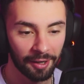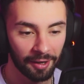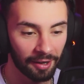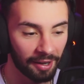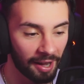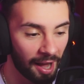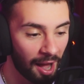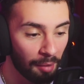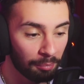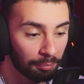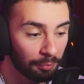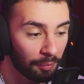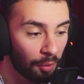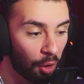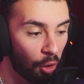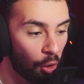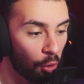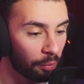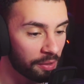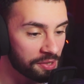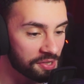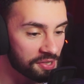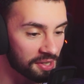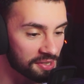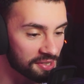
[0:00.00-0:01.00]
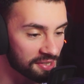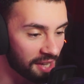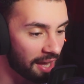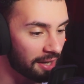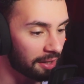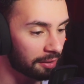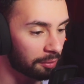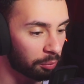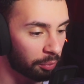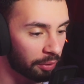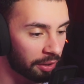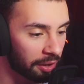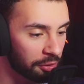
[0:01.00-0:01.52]
I'm always
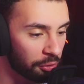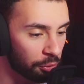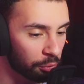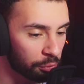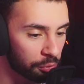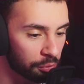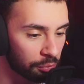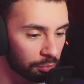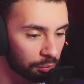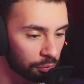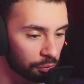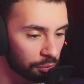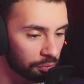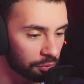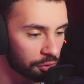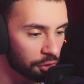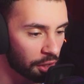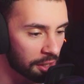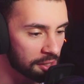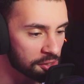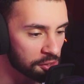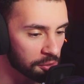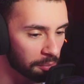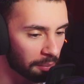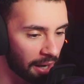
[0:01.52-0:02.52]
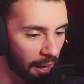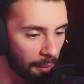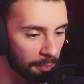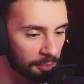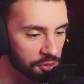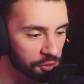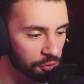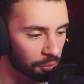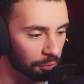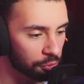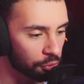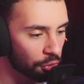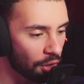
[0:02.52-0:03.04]
excited when a new Chainsaw Man
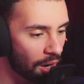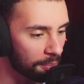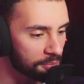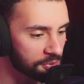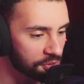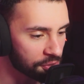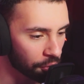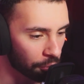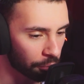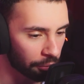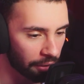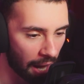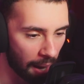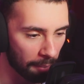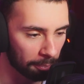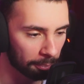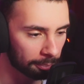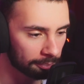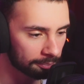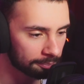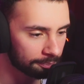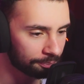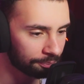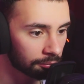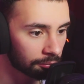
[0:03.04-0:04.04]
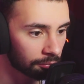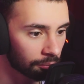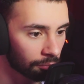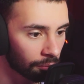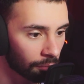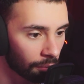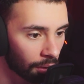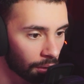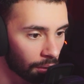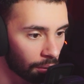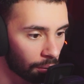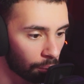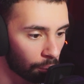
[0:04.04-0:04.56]
episode drops, so yeah.
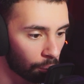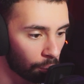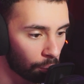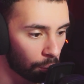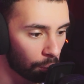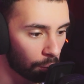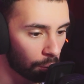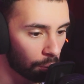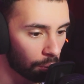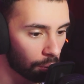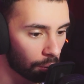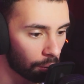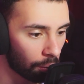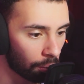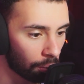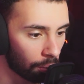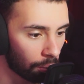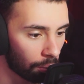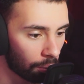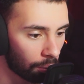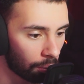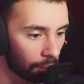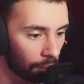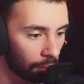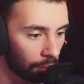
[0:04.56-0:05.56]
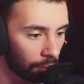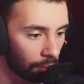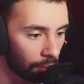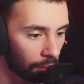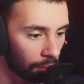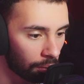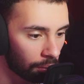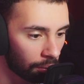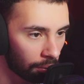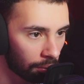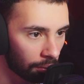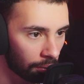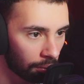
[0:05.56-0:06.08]
Whoa.
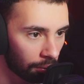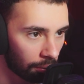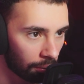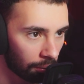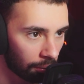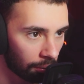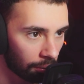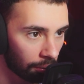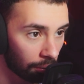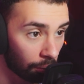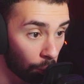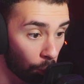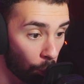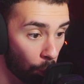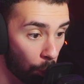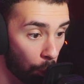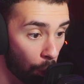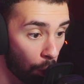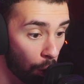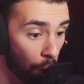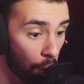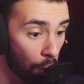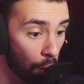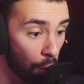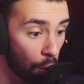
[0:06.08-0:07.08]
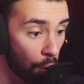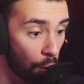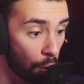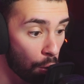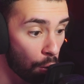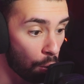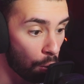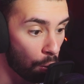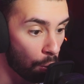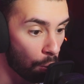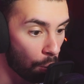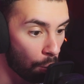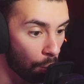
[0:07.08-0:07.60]

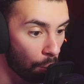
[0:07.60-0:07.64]
Whoa.